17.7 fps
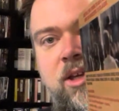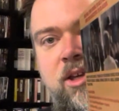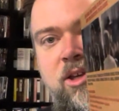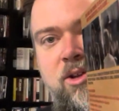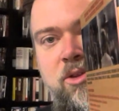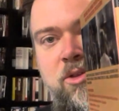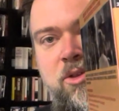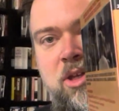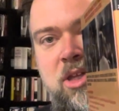
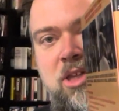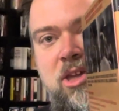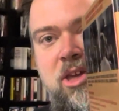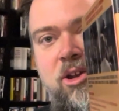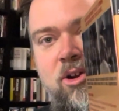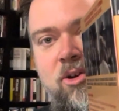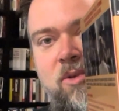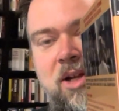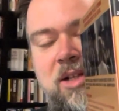you know, the
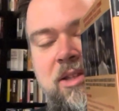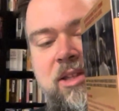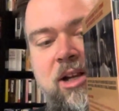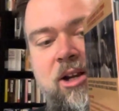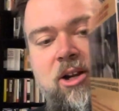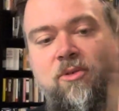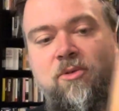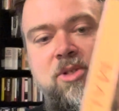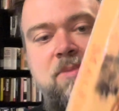year right
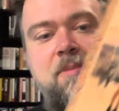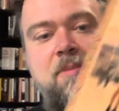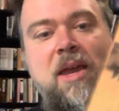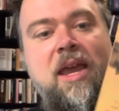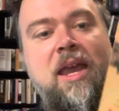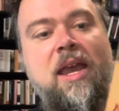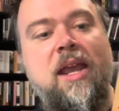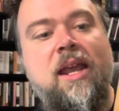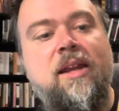there it was
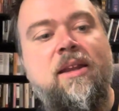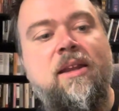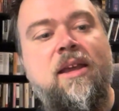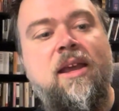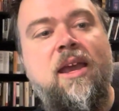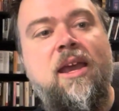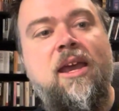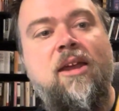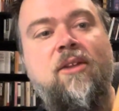made.
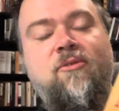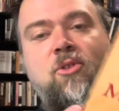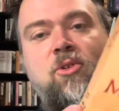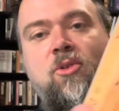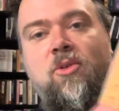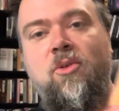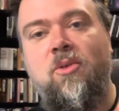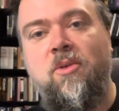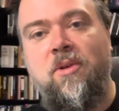And if
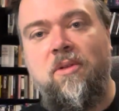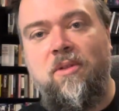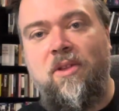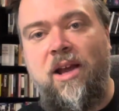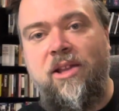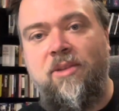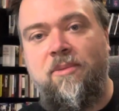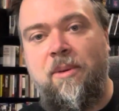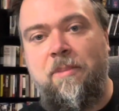you
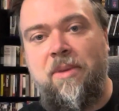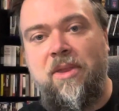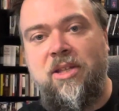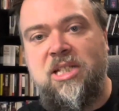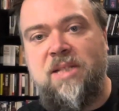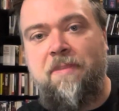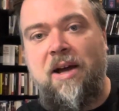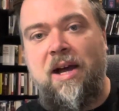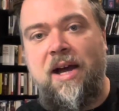line them up by the
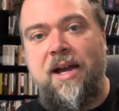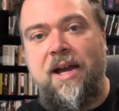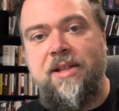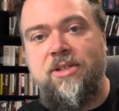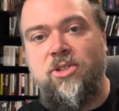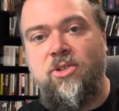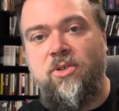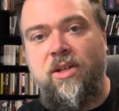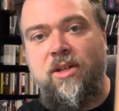
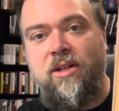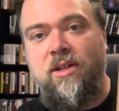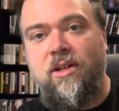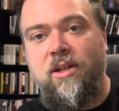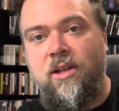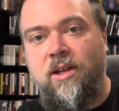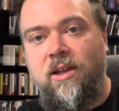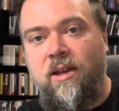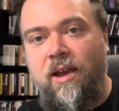spines, you can
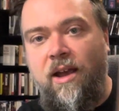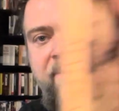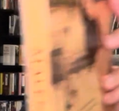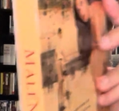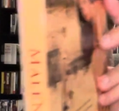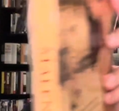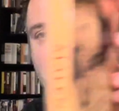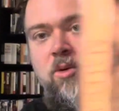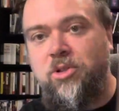have
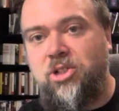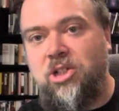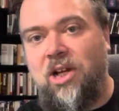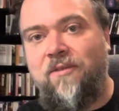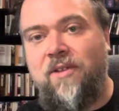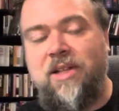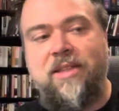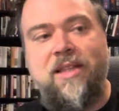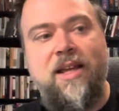the whole
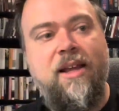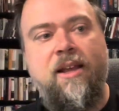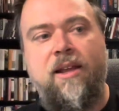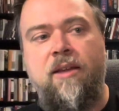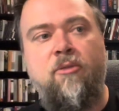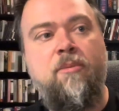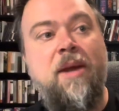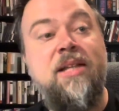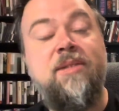shelf like that. It,
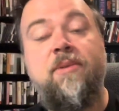it reminds